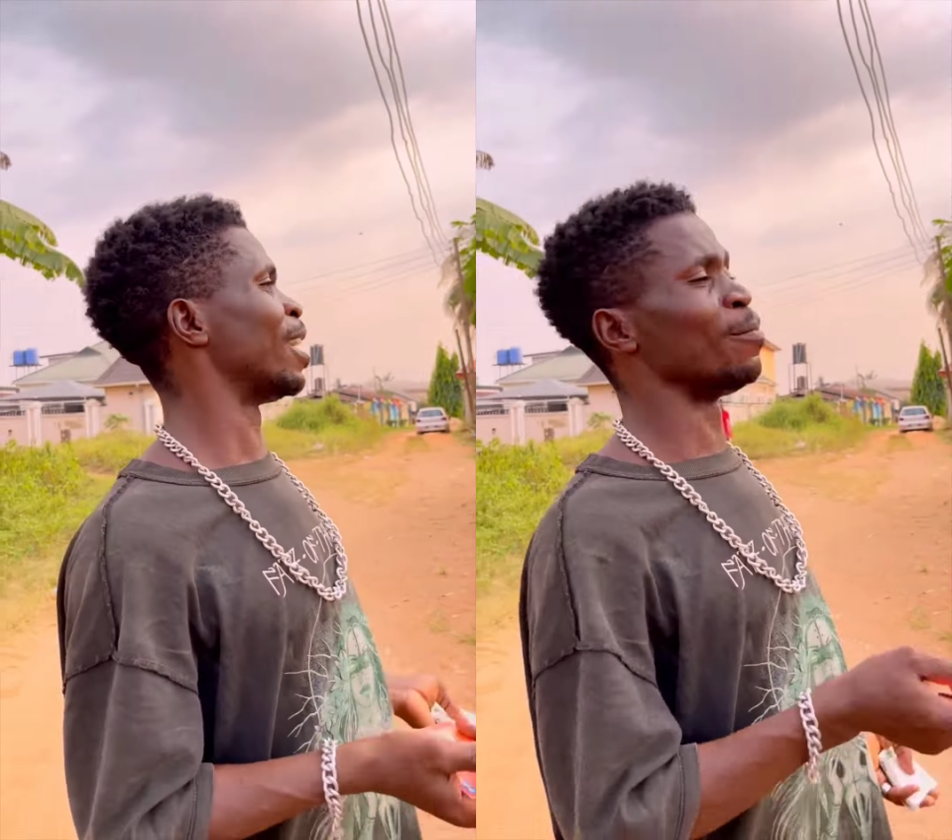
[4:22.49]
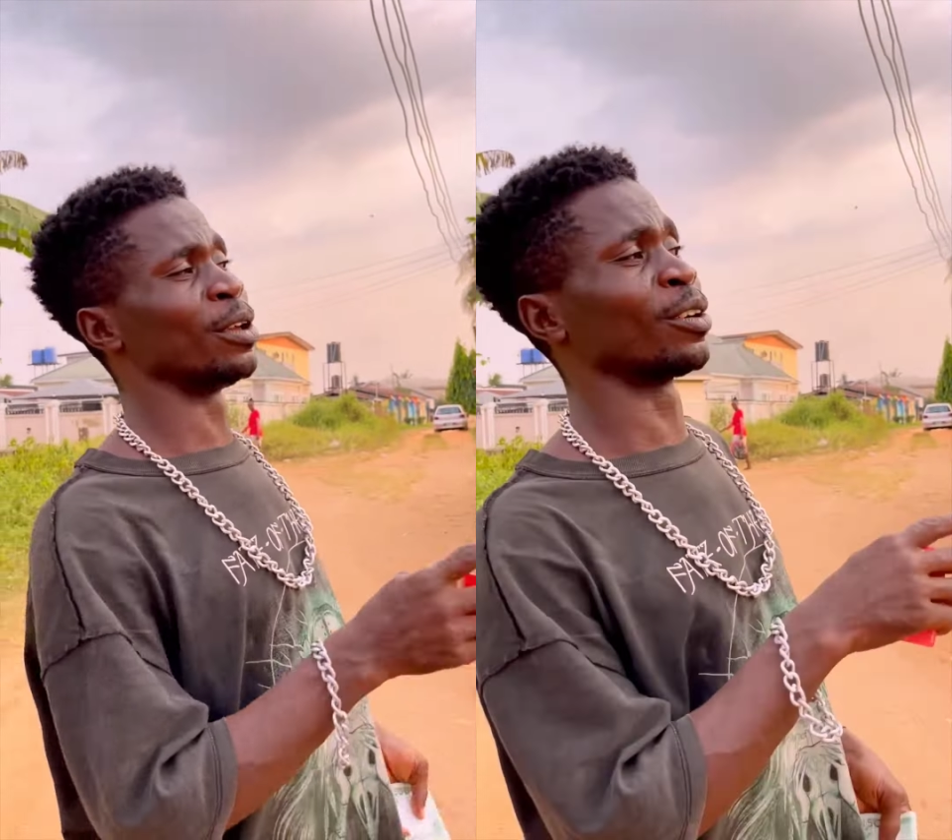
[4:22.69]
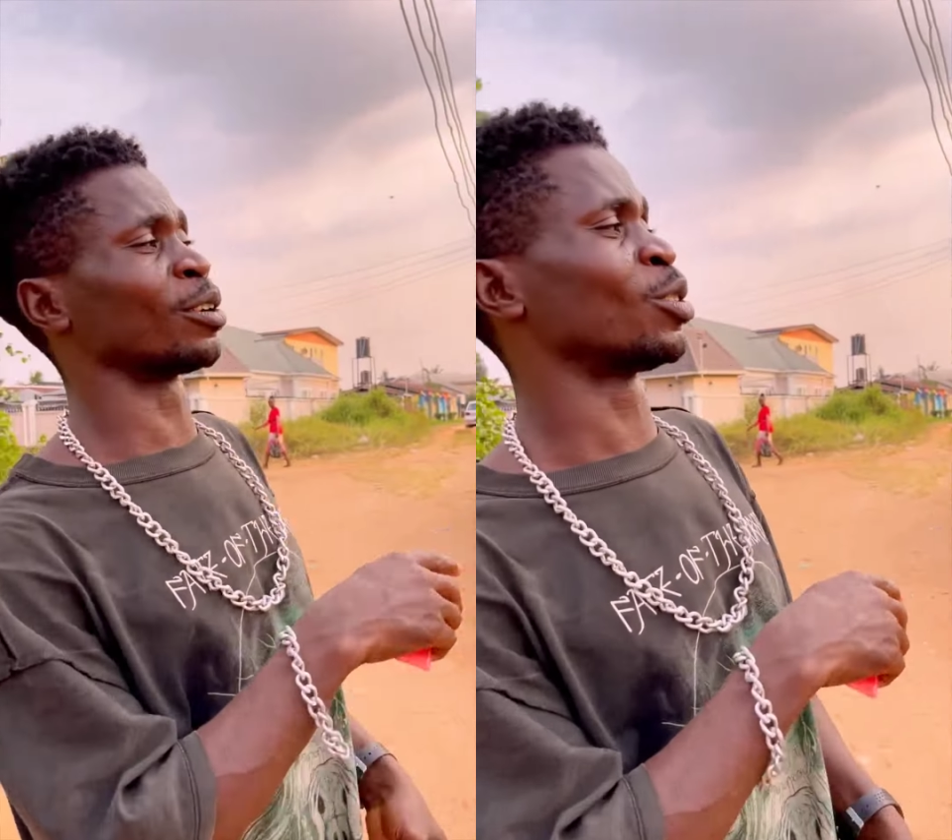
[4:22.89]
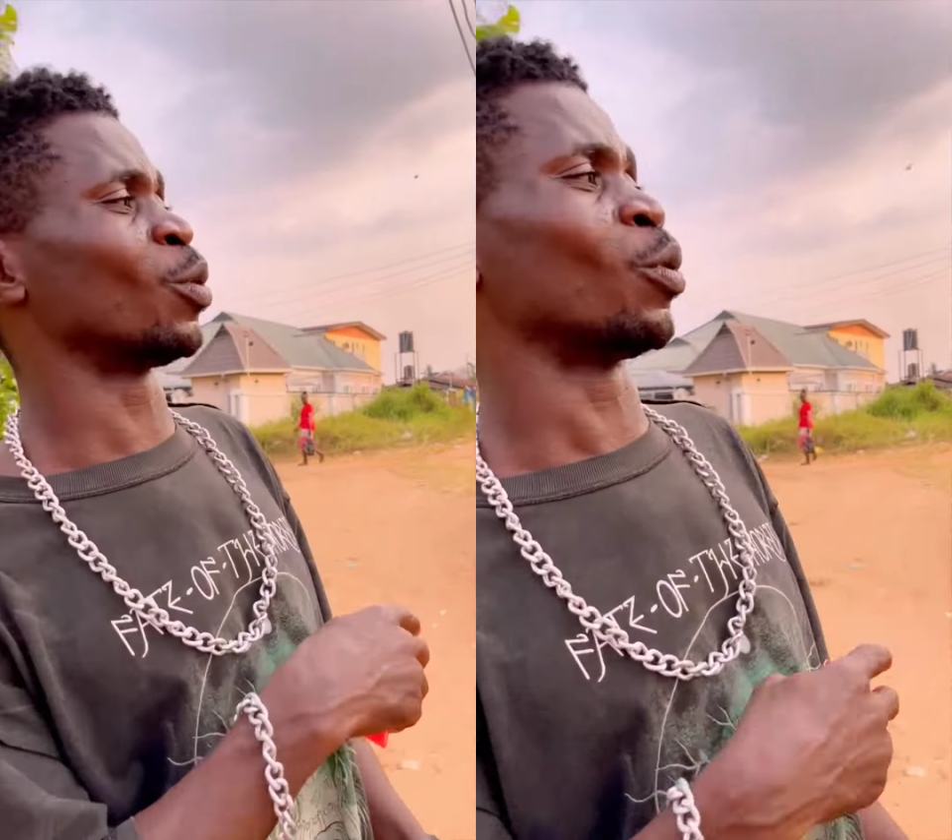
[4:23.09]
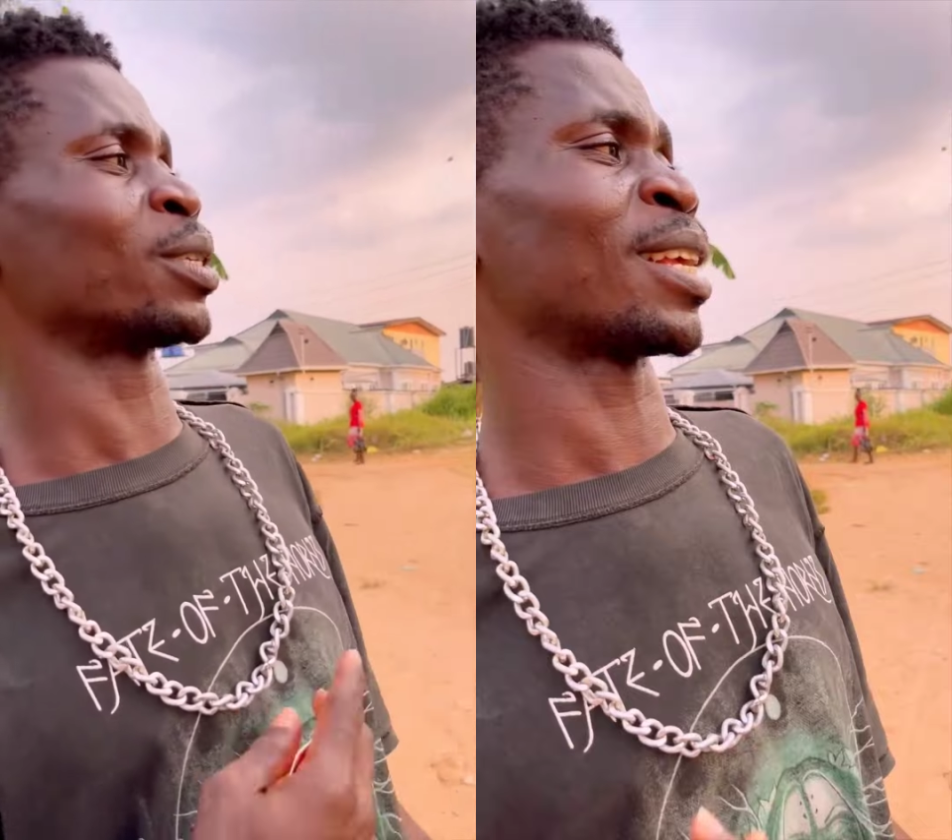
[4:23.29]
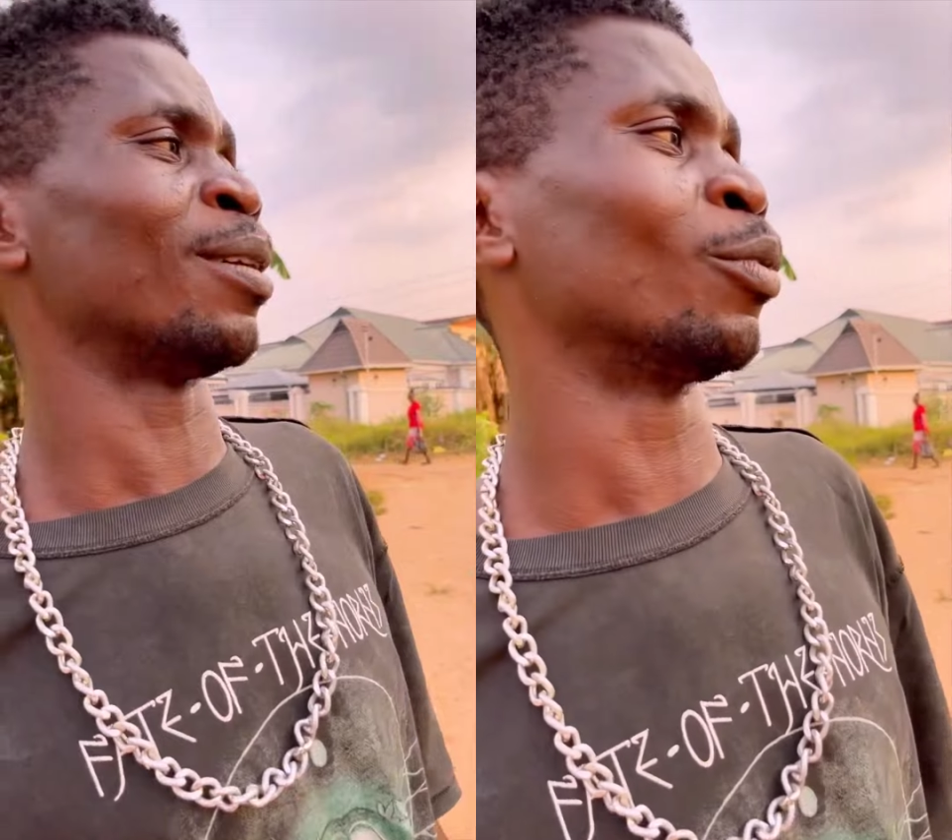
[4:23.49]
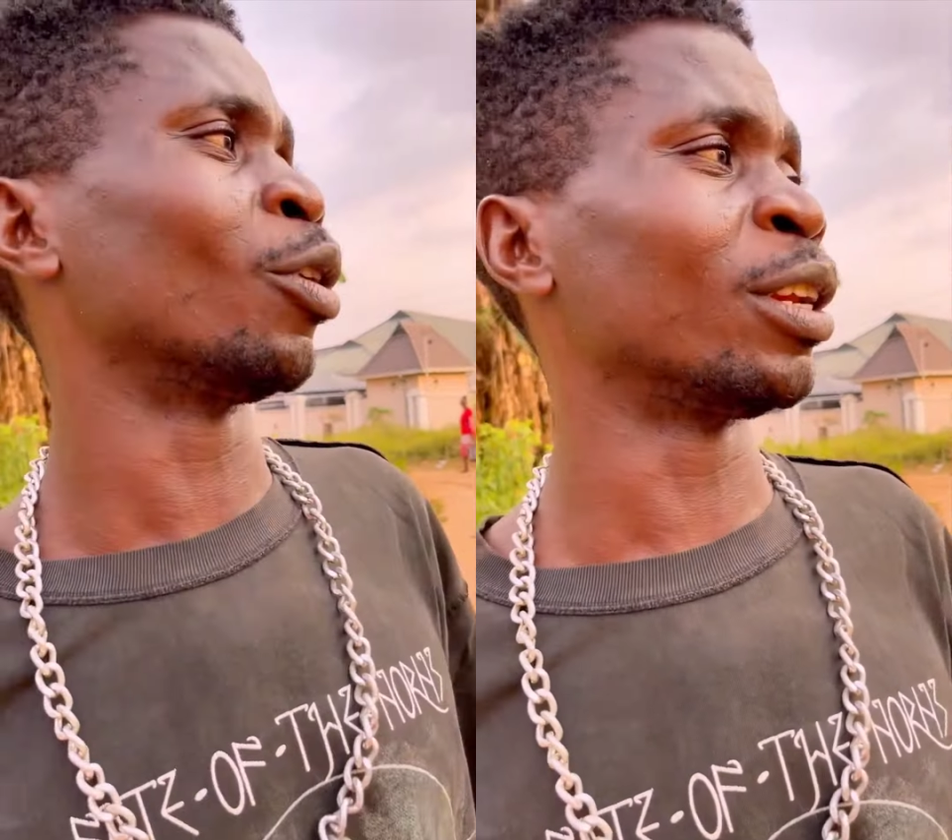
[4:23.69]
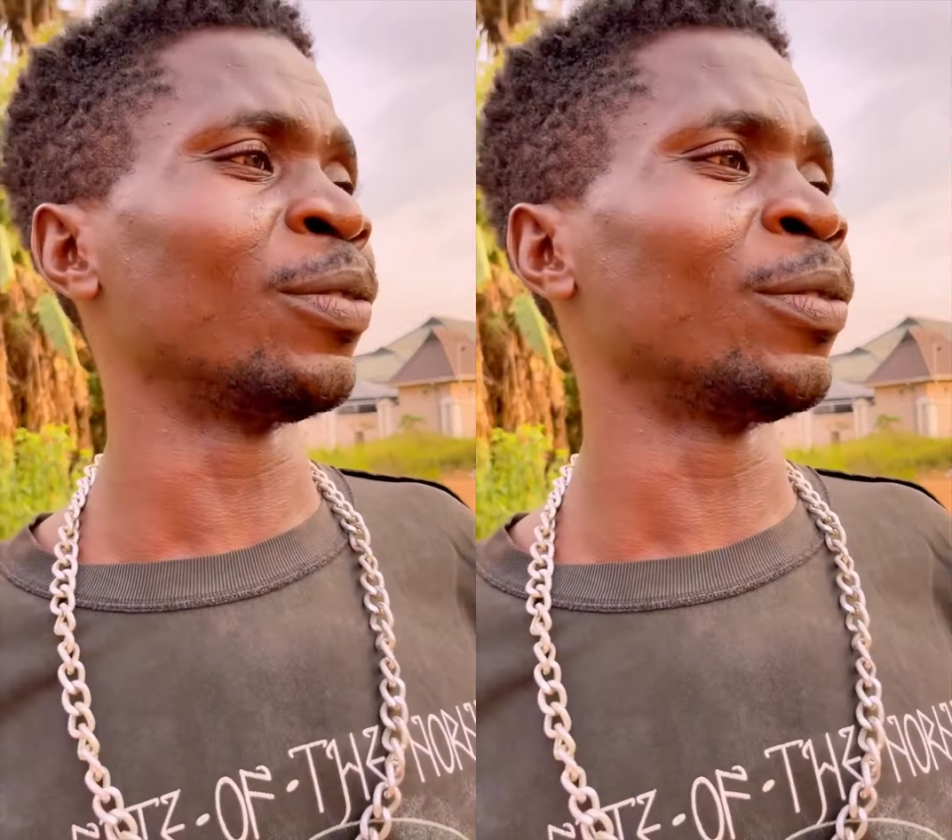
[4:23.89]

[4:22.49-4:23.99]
Now make us no one scam God.